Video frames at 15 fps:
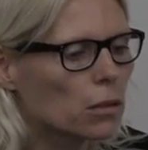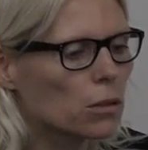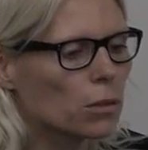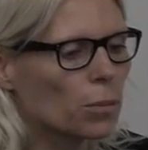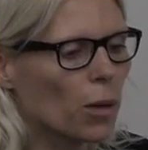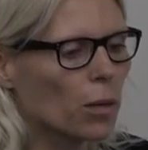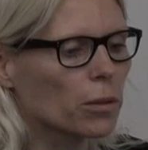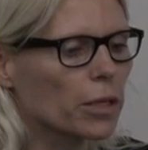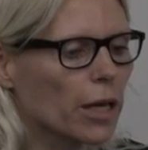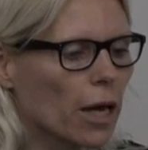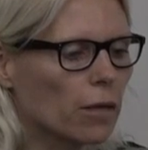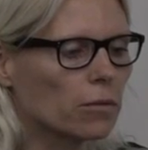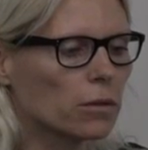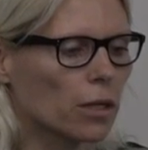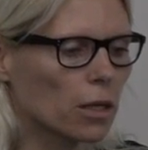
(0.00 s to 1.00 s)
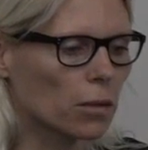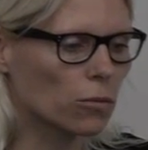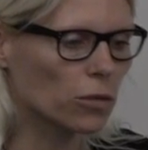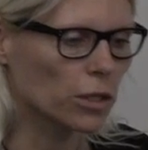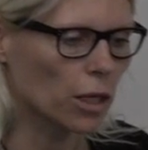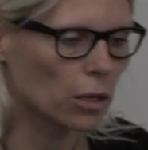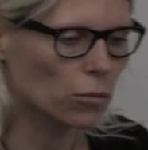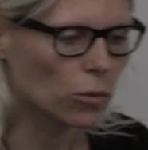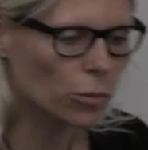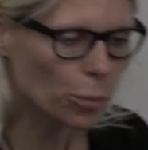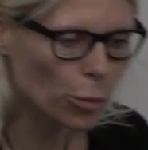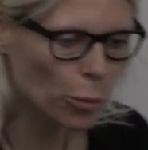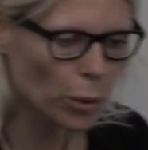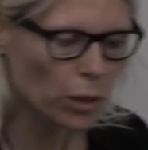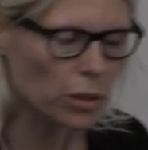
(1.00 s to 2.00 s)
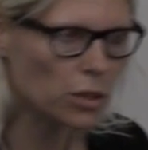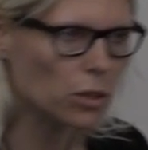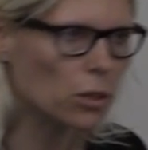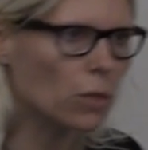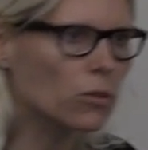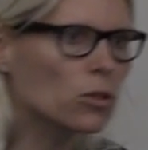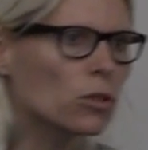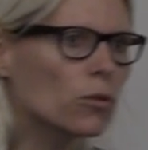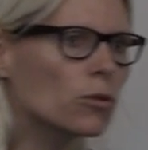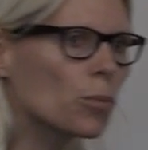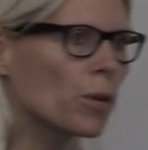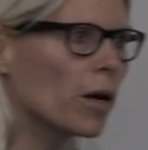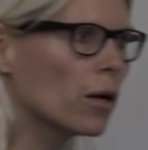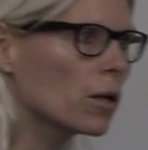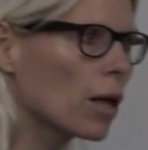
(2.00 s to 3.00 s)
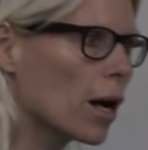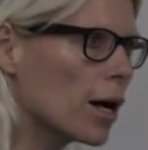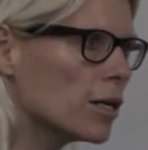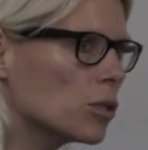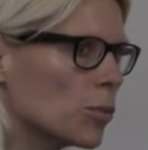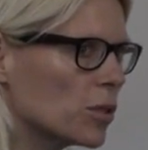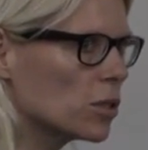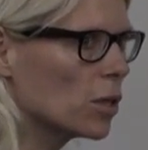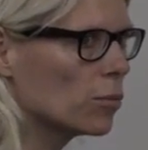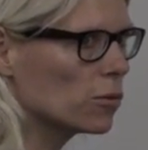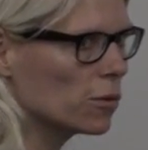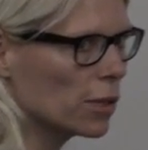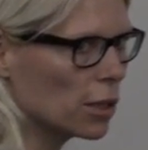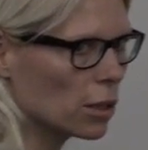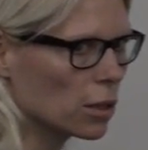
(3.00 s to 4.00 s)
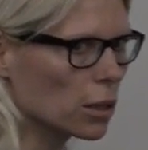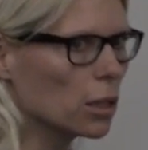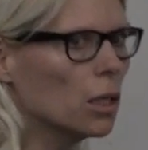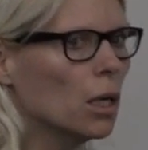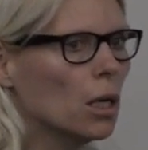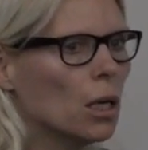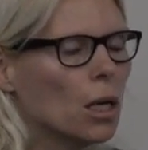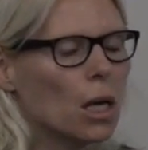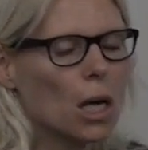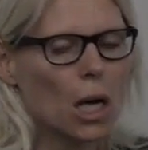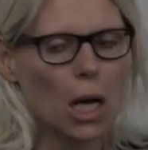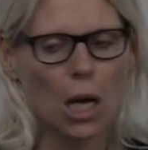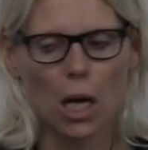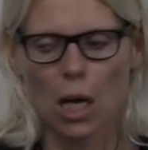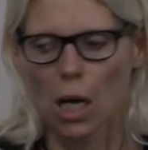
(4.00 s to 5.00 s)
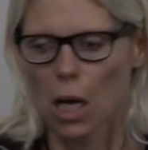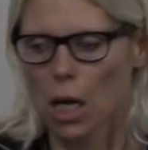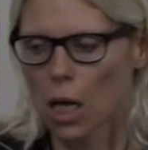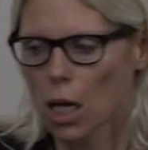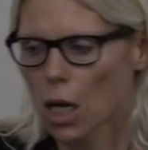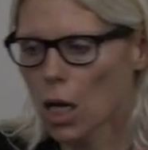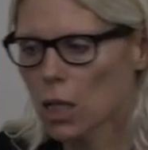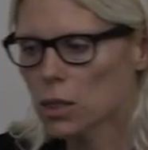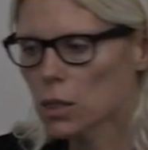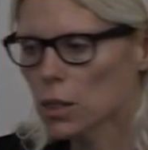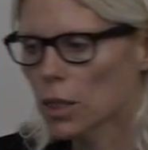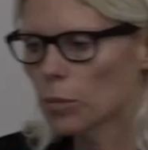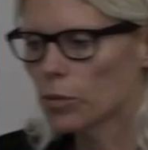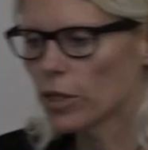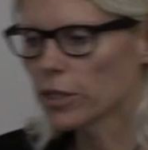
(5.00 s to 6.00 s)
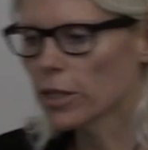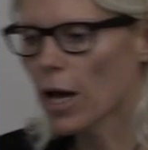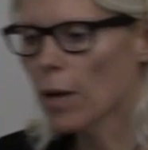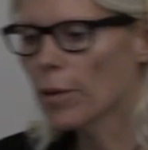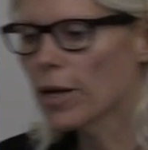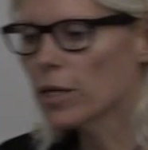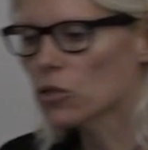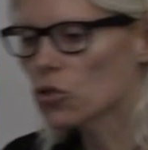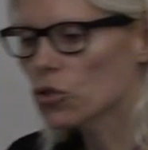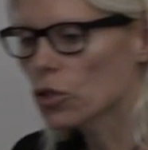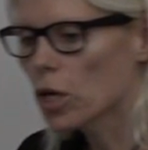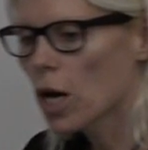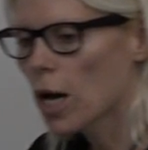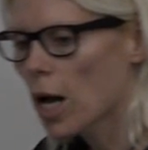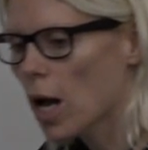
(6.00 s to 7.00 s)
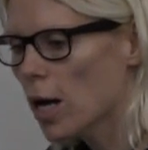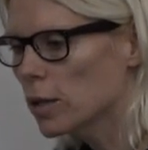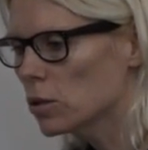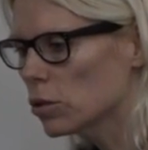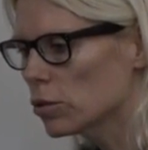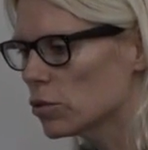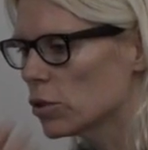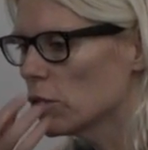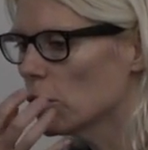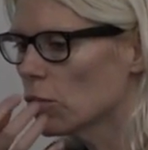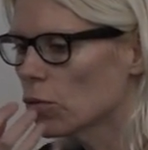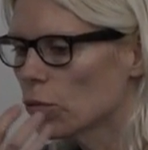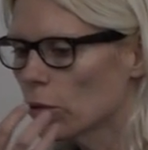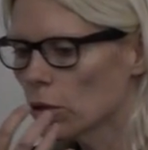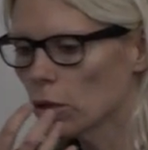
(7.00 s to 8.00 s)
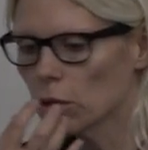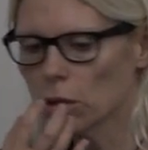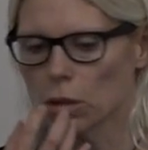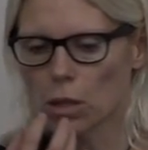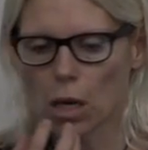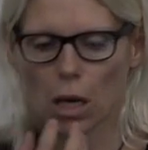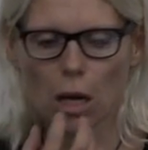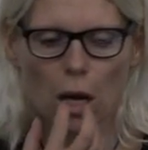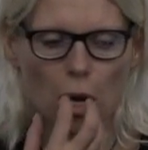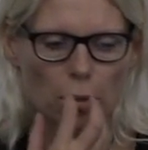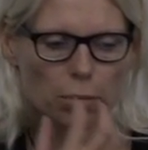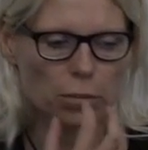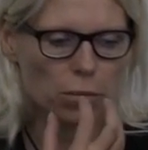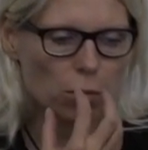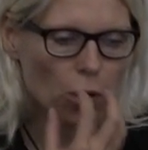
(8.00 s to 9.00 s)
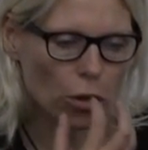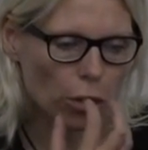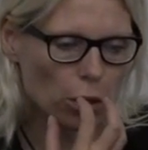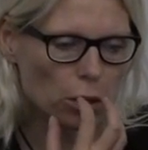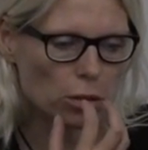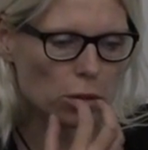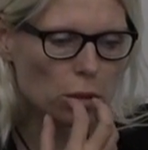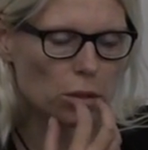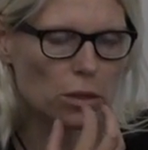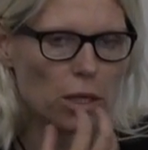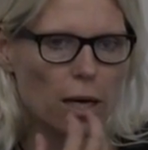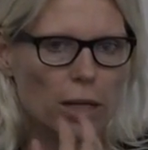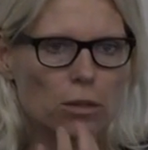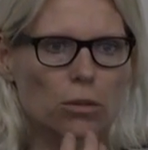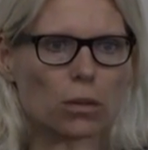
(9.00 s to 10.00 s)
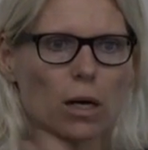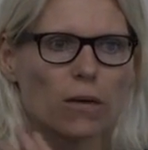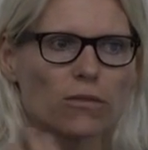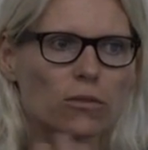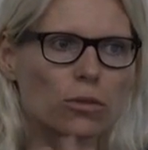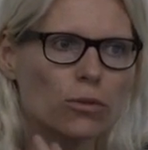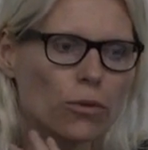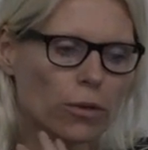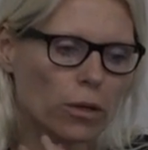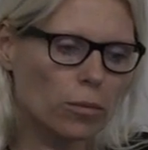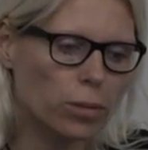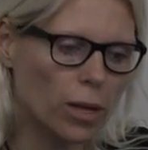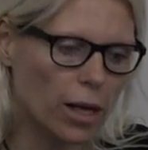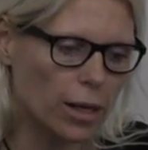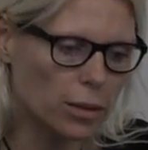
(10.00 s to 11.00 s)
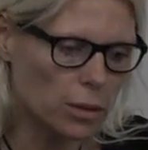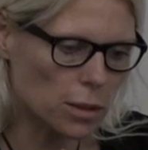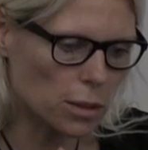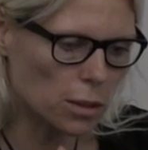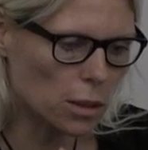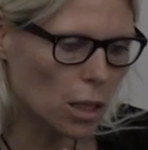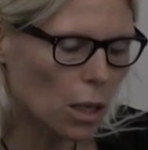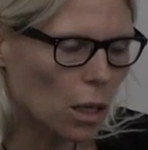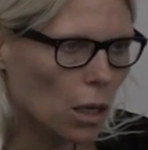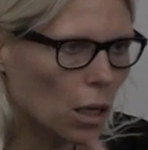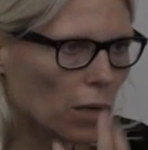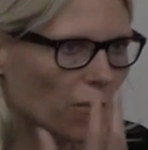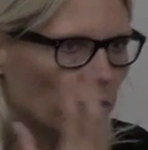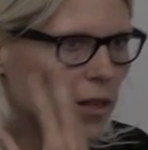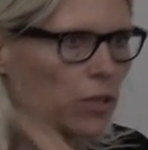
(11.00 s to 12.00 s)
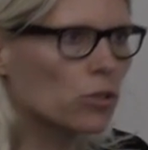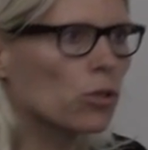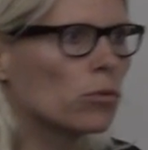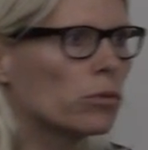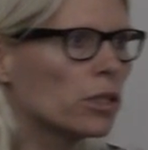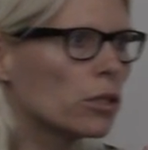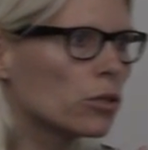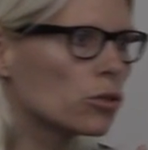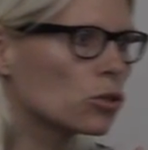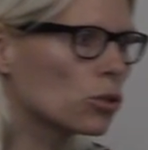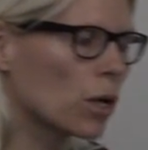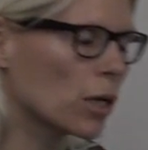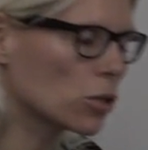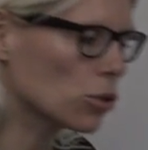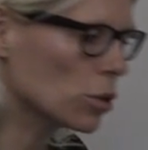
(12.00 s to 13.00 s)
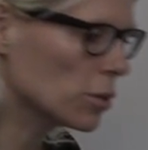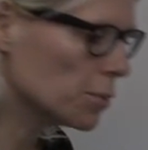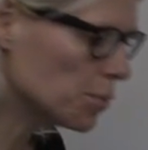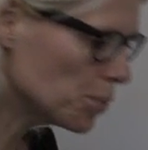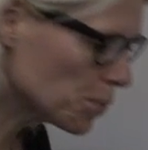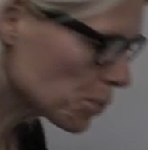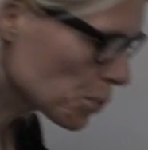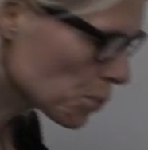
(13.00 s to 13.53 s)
you probably can't regain mobility. So she was paralyzed, but temporarily. And she had brain damage. Her teeth were hurt, so she had to have tooth implants and facial reconstruction.